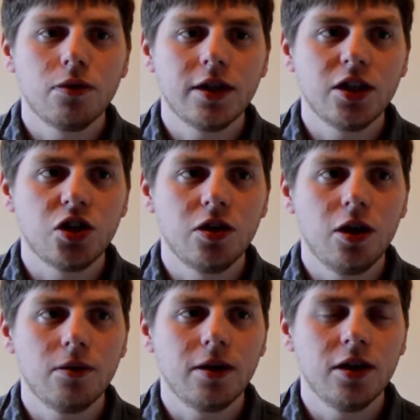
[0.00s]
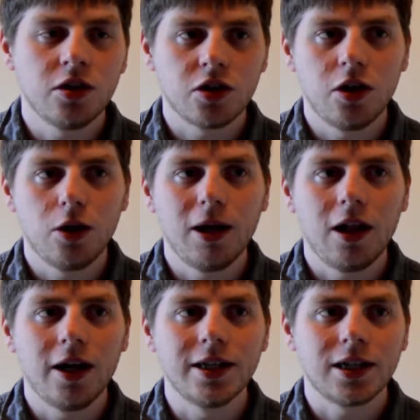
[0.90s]
the Shinobi
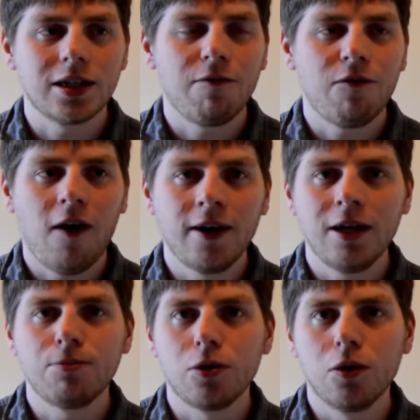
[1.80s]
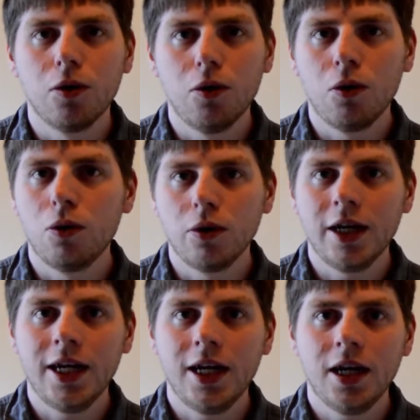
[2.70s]
Alliance has divinely brought all
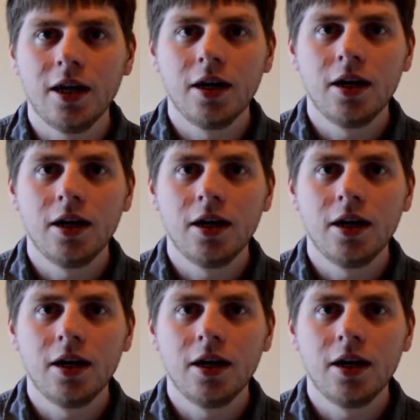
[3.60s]
the